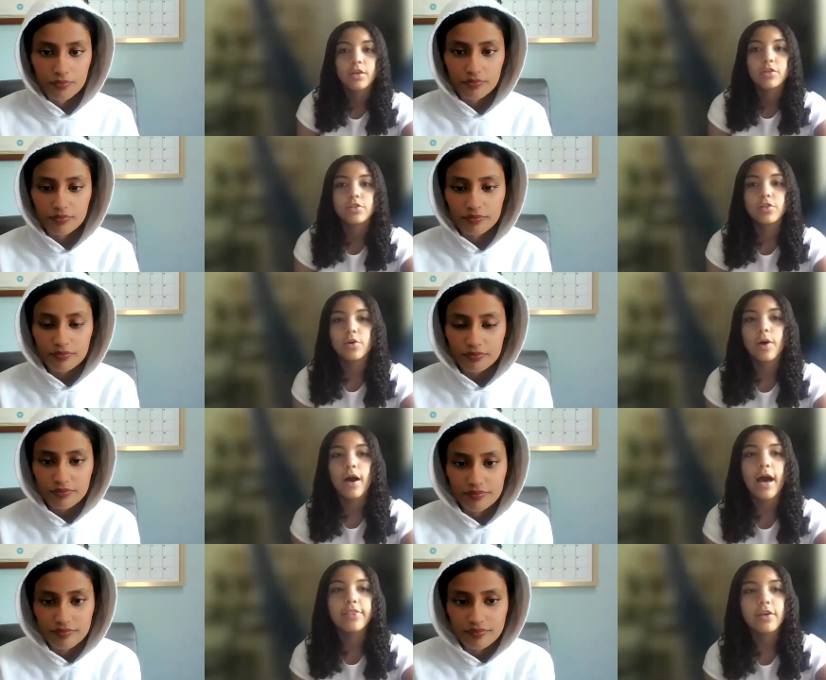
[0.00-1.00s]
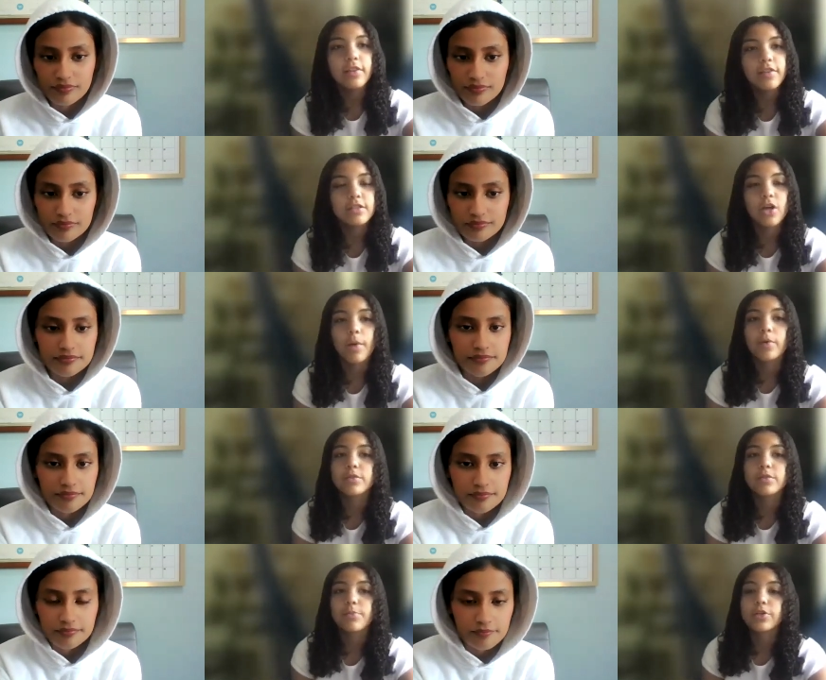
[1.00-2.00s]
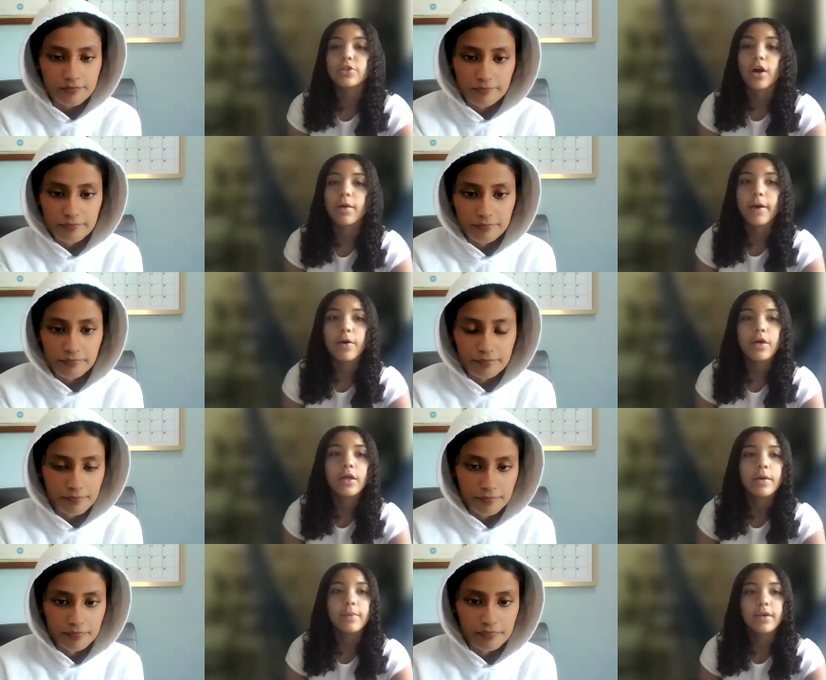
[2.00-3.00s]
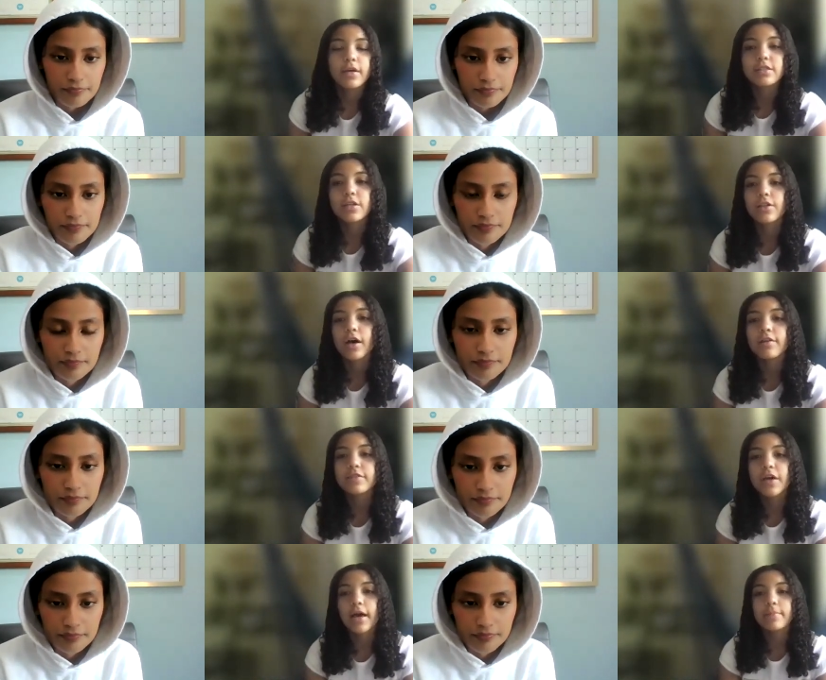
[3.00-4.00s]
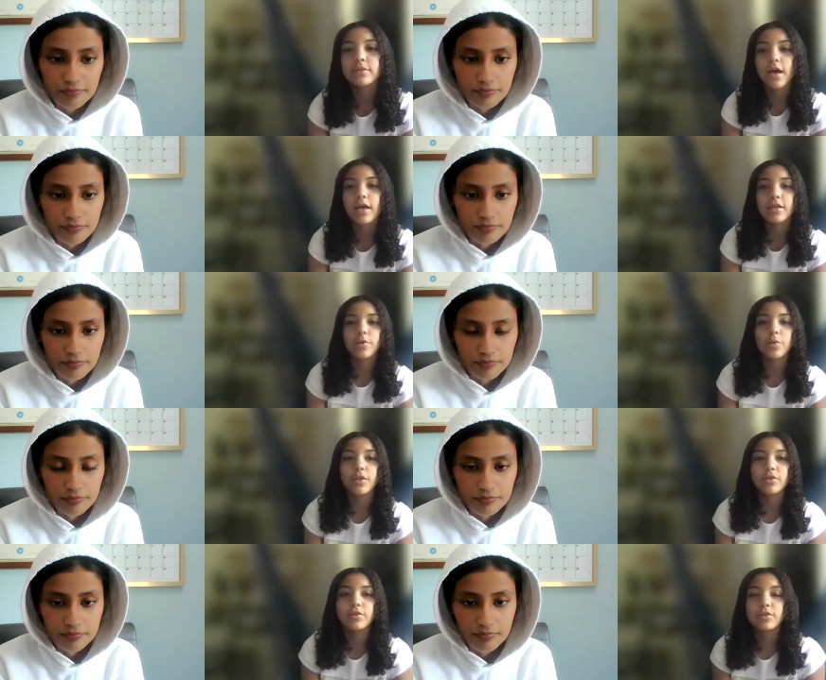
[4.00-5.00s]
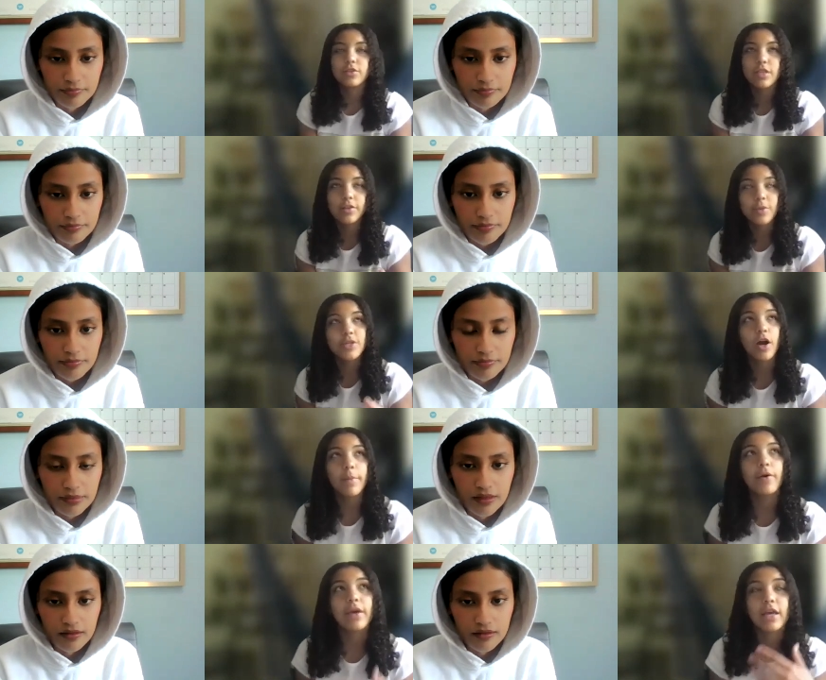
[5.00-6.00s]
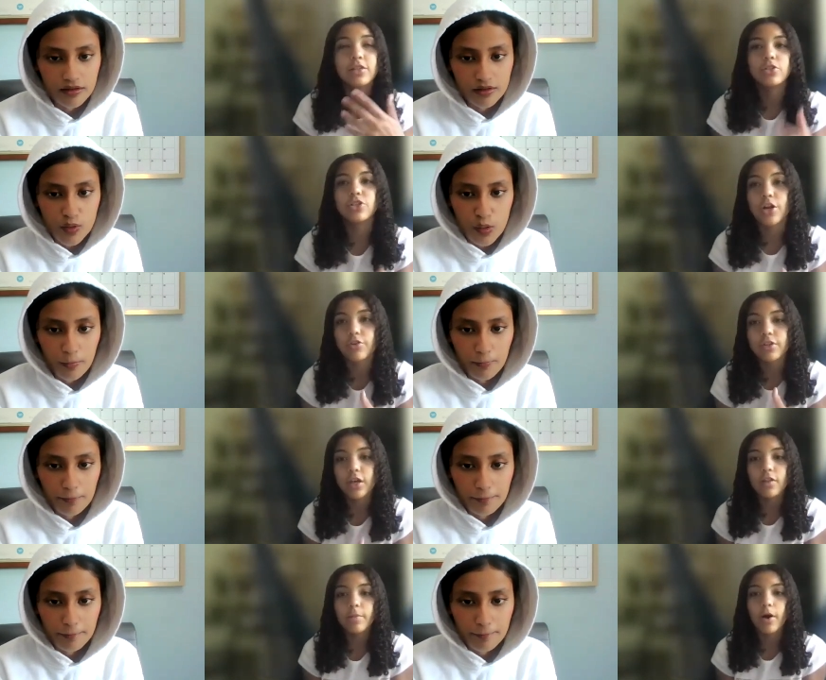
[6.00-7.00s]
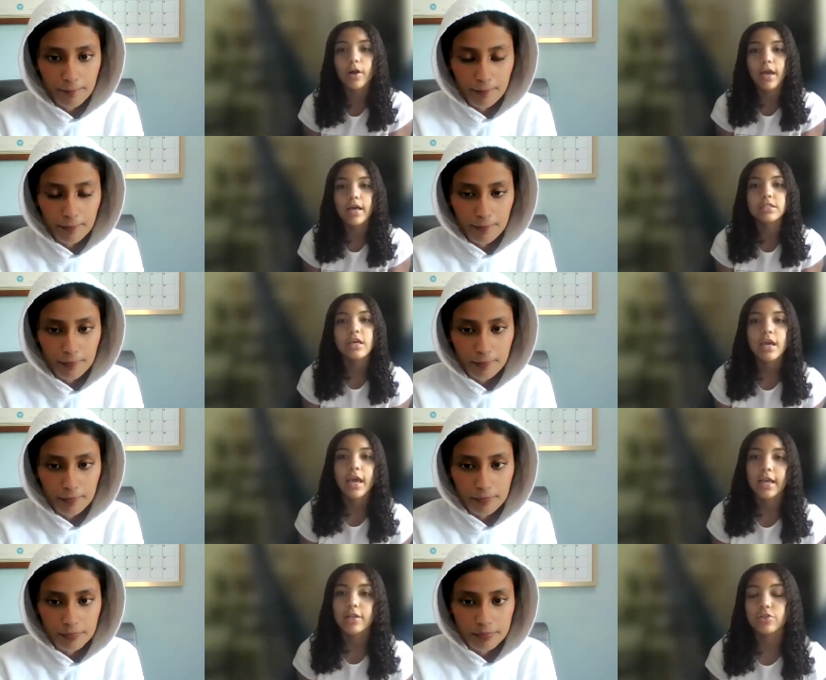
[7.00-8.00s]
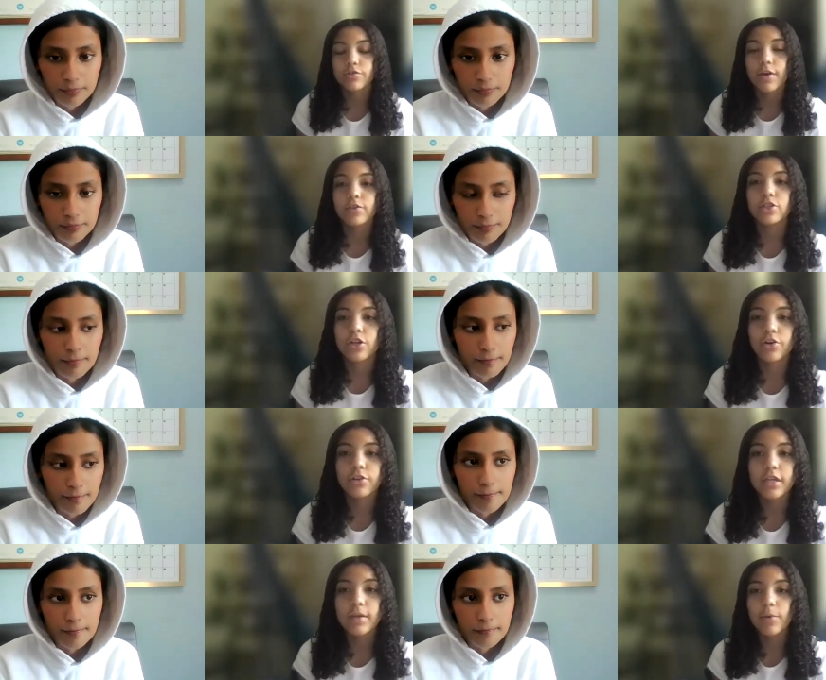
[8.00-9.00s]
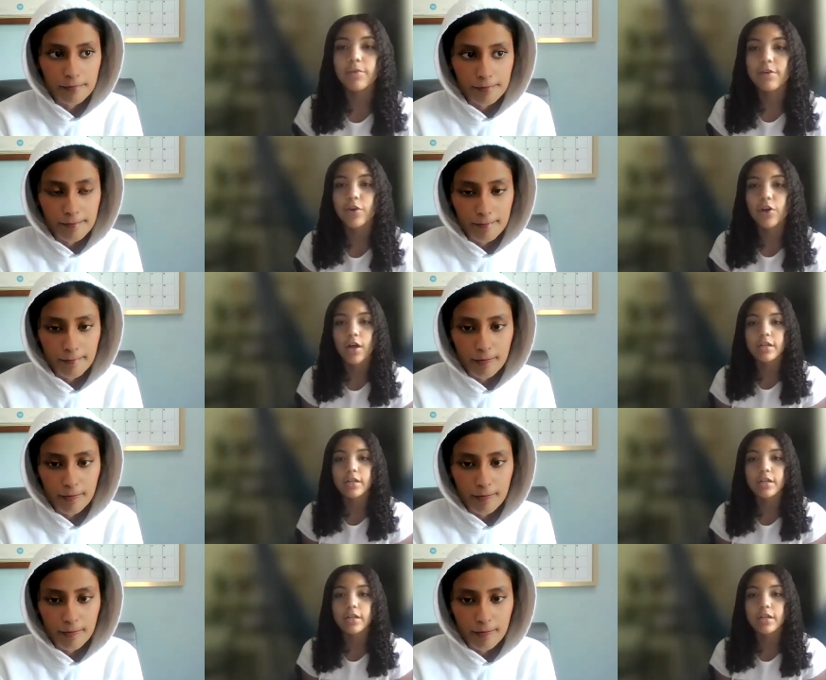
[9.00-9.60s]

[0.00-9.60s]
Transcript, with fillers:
Speaker 1: So I thought that this topic was important to talk about because a lot of times I think we talk about cancer generally on the podcast and cancer survivors generally, but we've never gotten